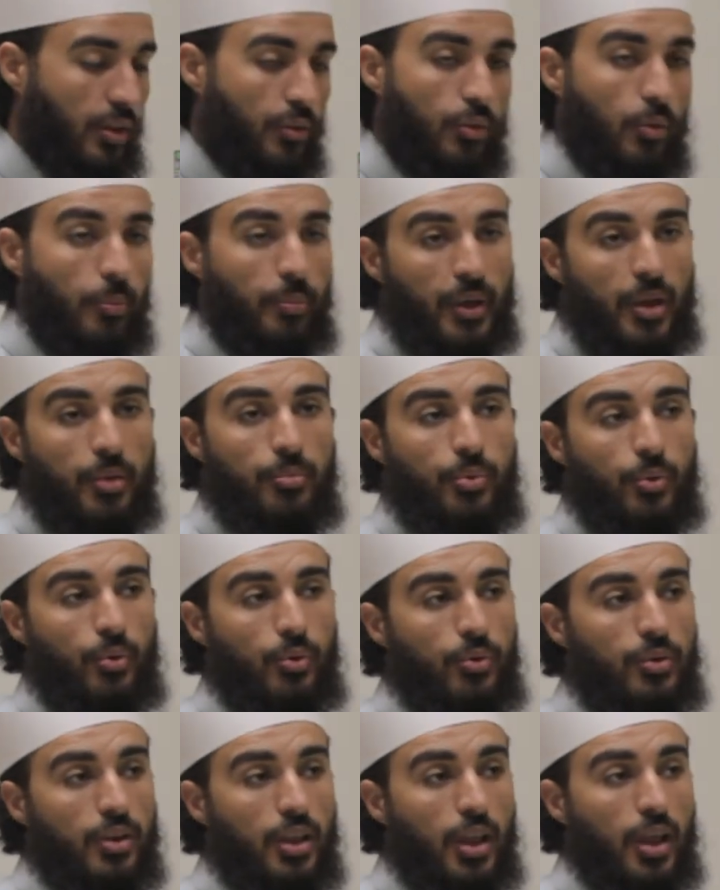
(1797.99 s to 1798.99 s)
for
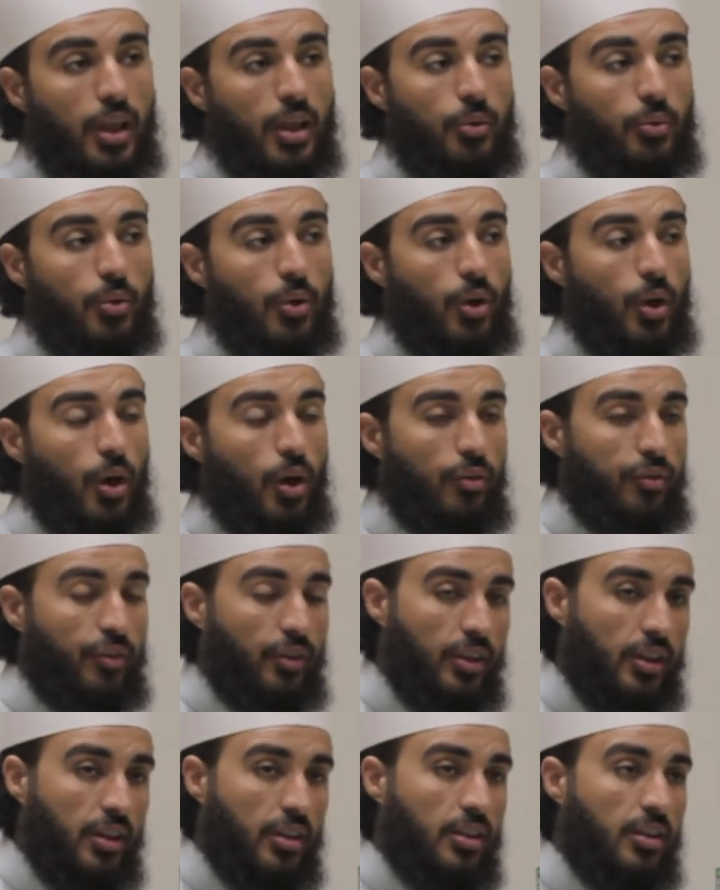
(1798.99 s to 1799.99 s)
people, they would
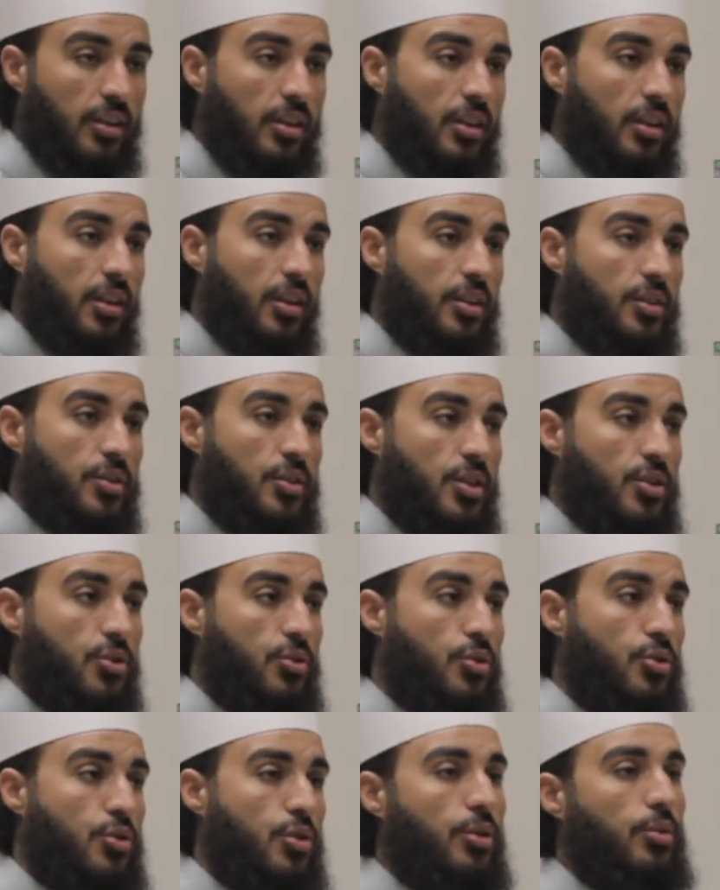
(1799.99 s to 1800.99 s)
offer it just
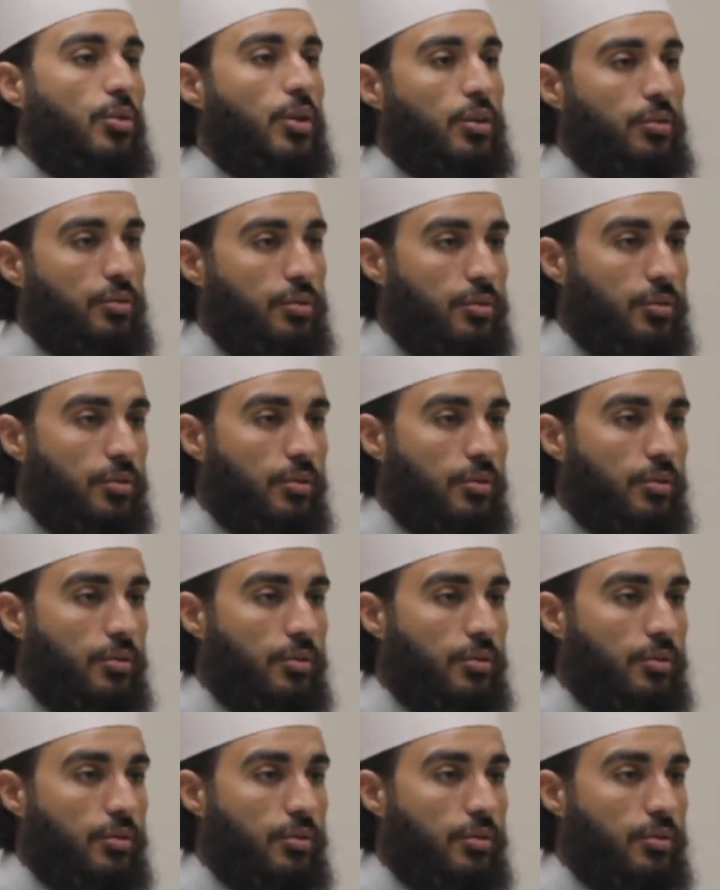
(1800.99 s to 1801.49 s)
to show off.